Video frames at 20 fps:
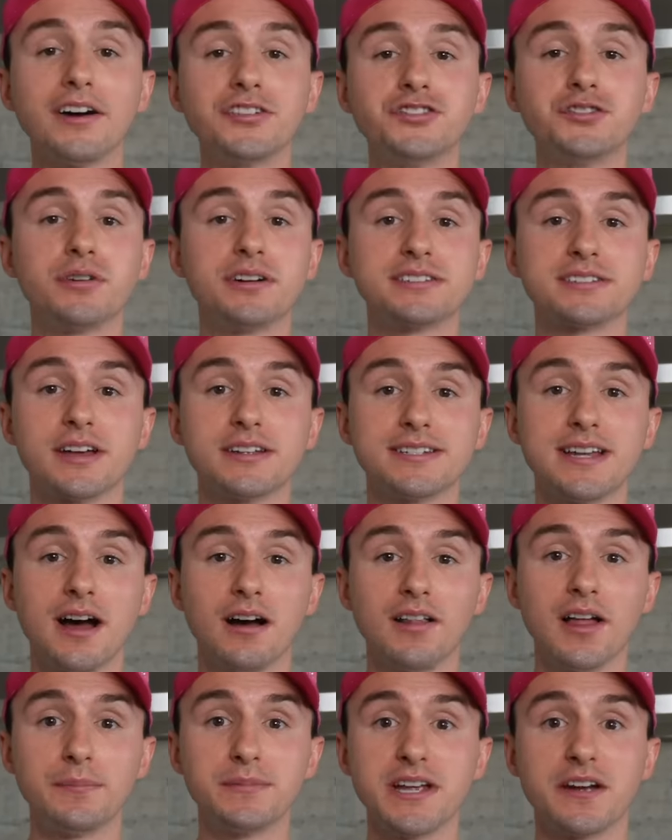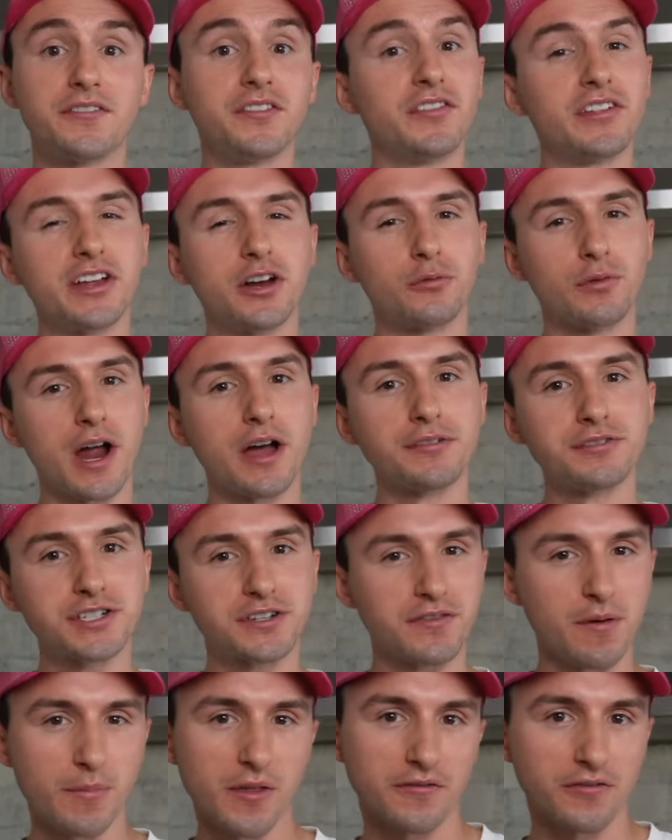As you guys can tell, I'm definitely aroused
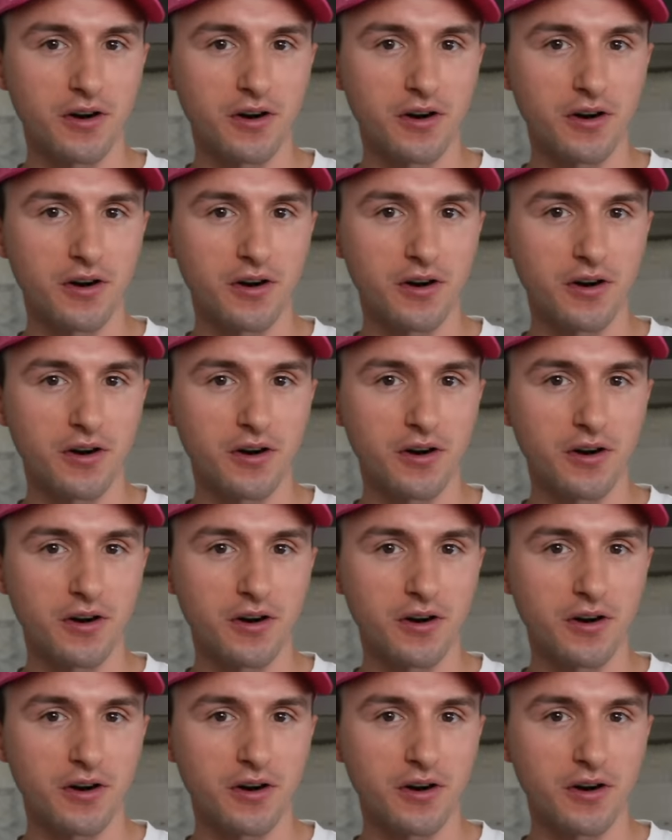from the